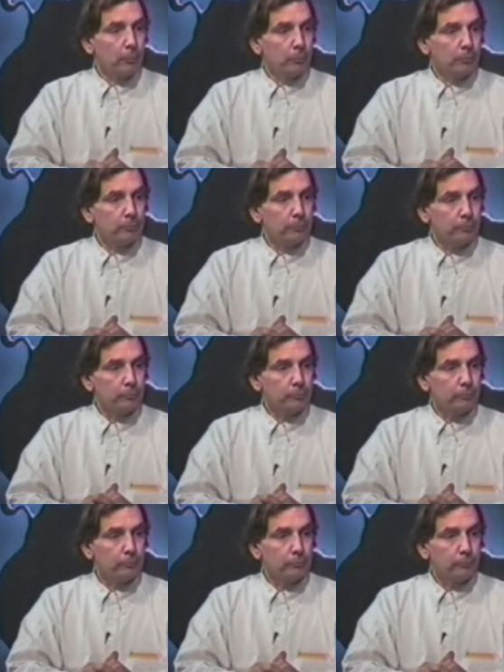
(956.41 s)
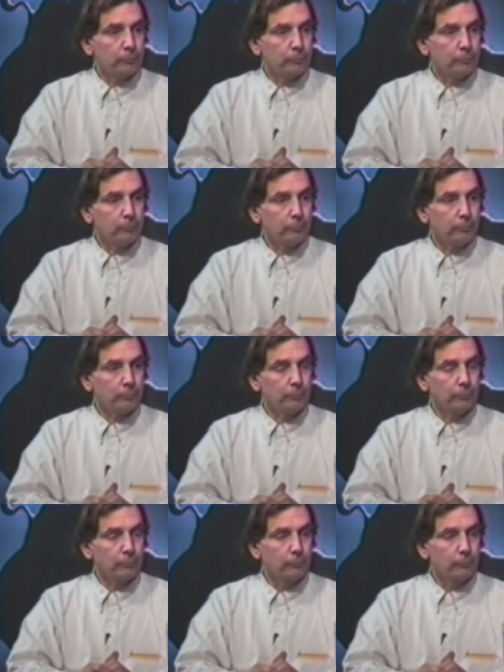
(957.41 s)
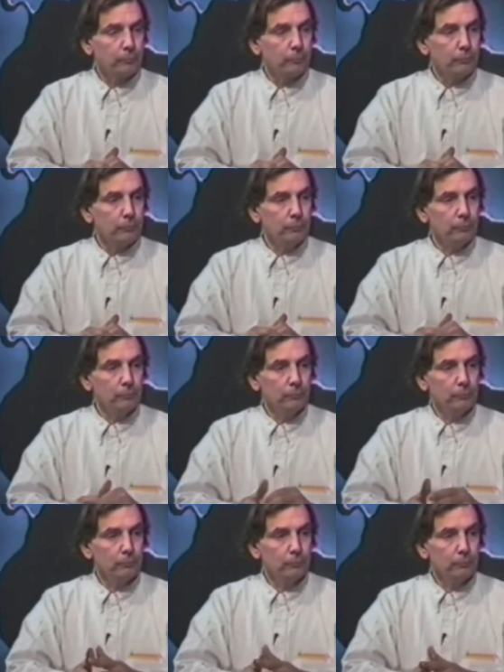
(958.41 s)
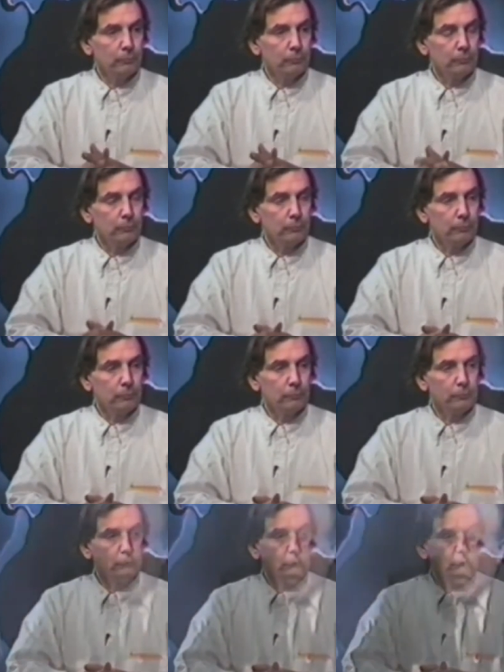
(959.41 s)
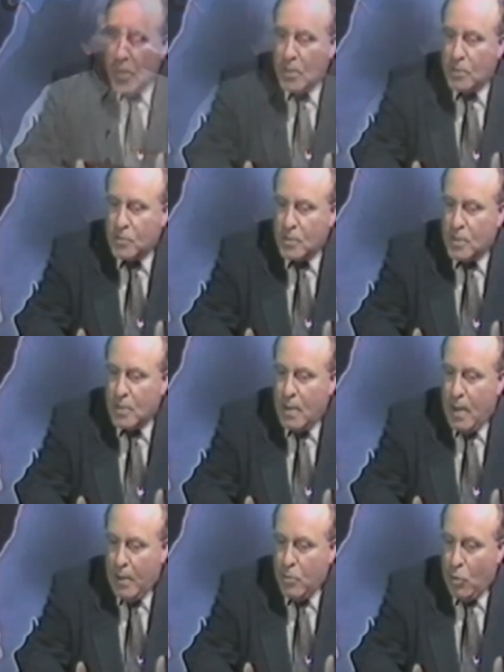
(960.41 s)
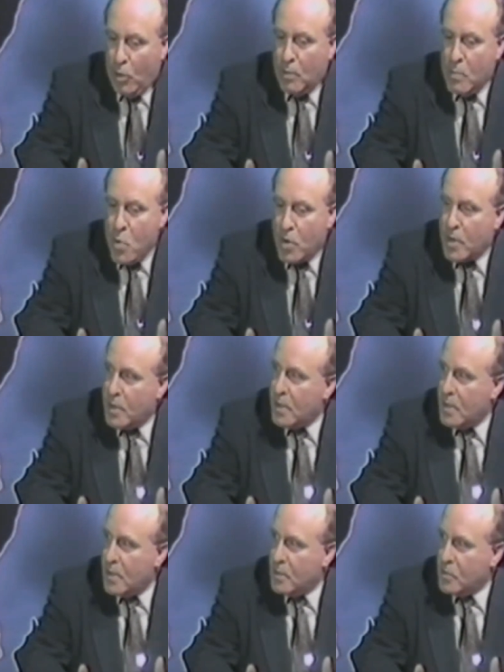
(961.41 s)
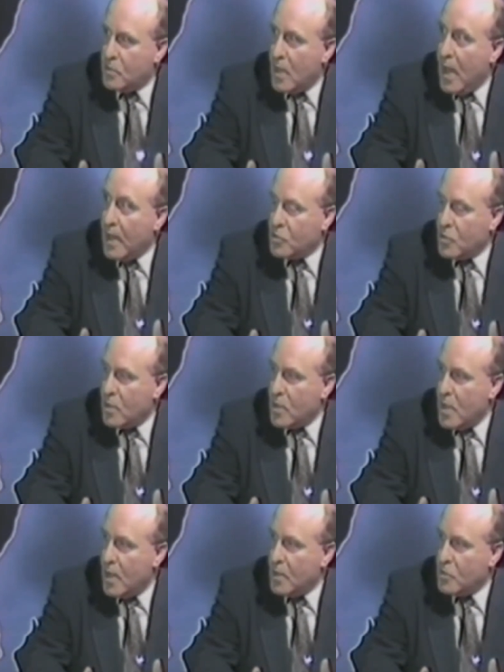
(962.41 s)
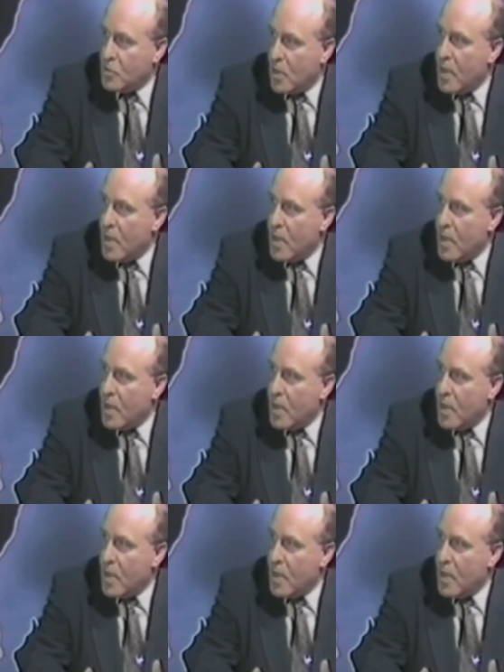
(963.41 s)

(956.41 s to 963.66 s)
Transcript: Another topic that you raise is that Indians, North American Indians, actually had